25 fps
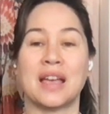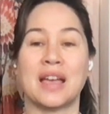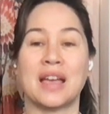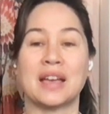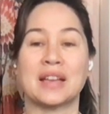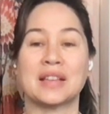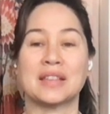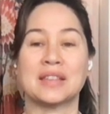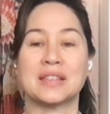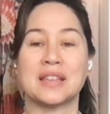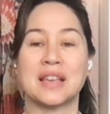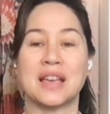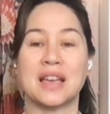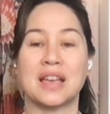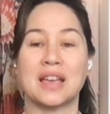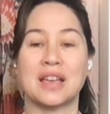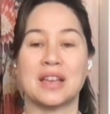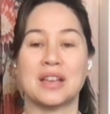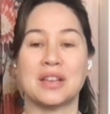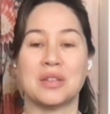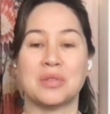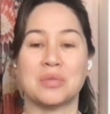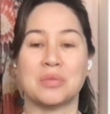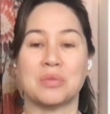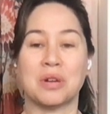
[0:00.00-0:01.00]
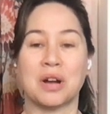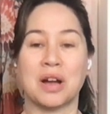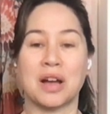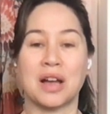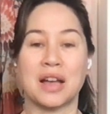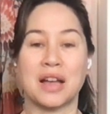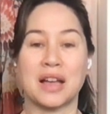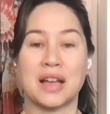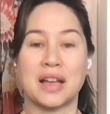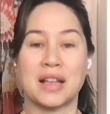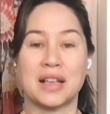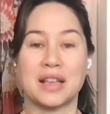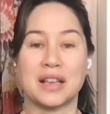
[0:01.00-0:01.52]
Exhale,
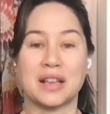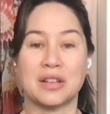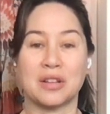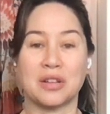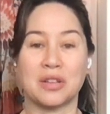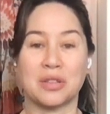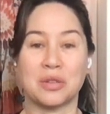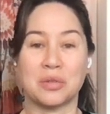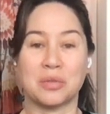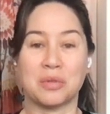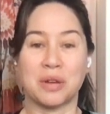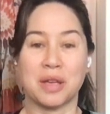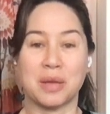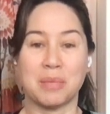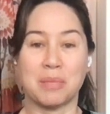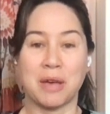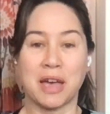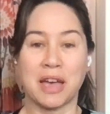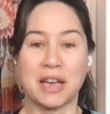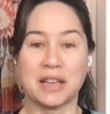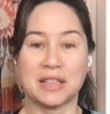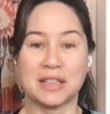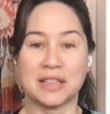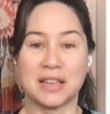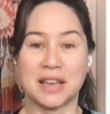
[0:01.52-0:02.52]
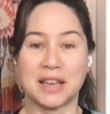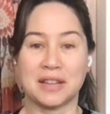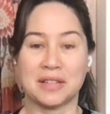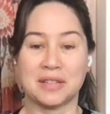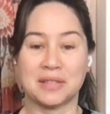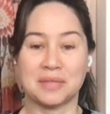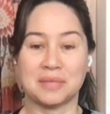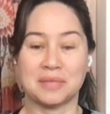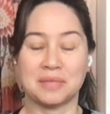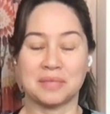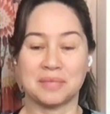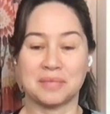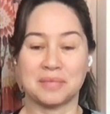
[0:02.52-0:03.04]
ride it all the way back down.